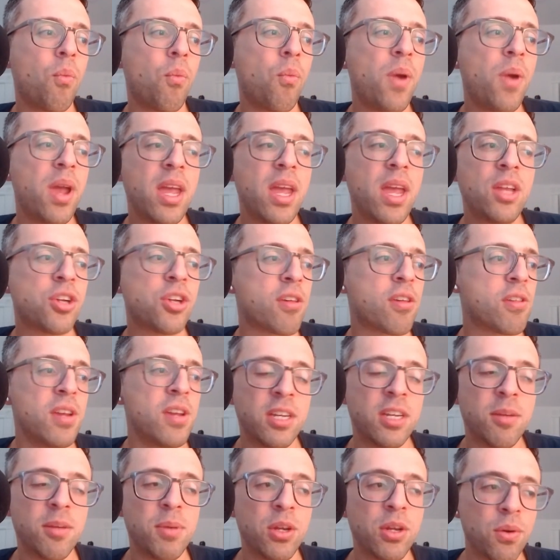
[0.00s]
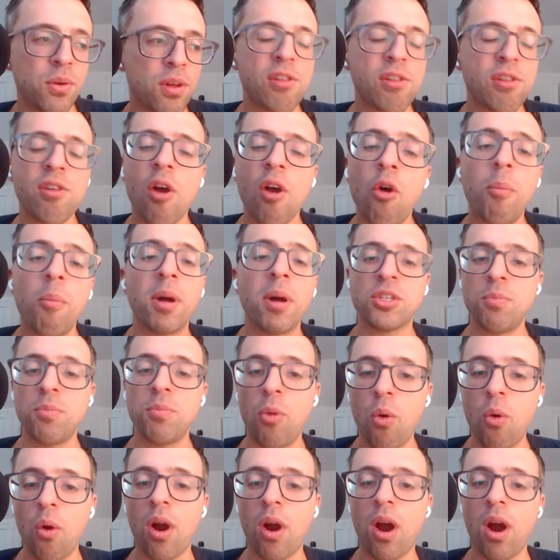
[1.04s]
we just need to be doing
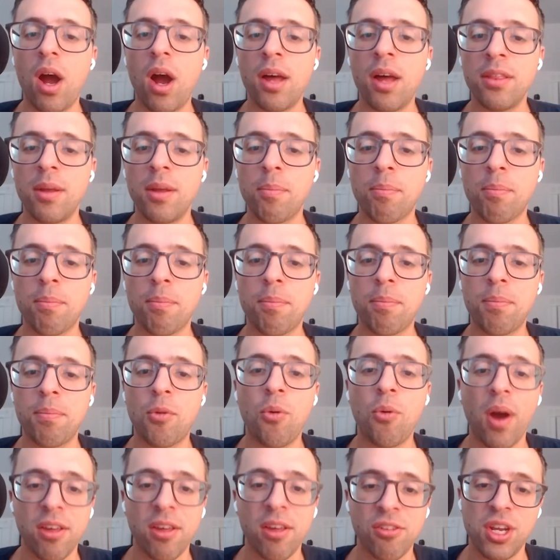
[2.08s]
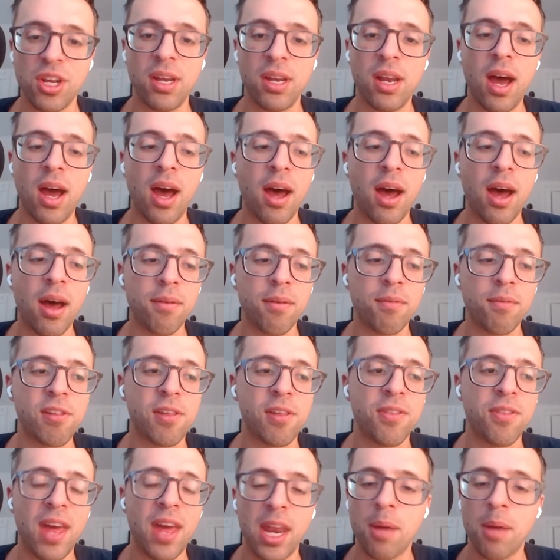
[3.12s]
so much more on the question
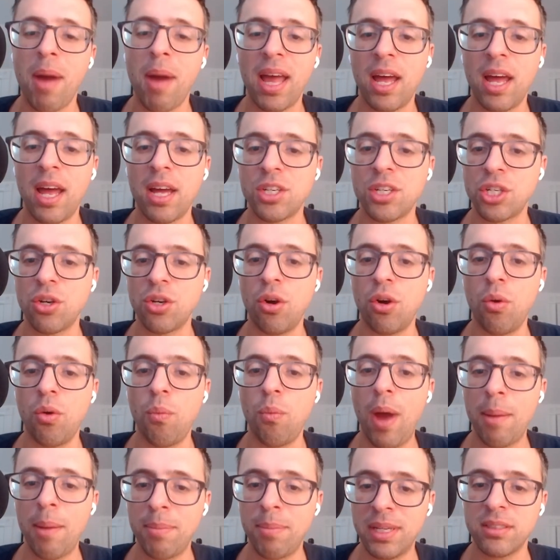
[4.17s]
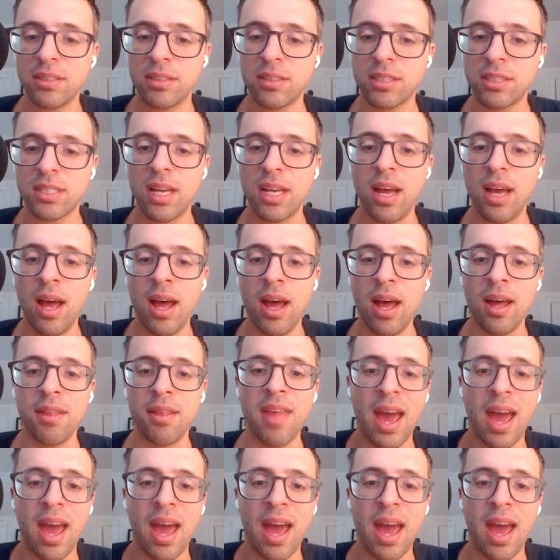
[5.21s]
of synthetic biological weapons.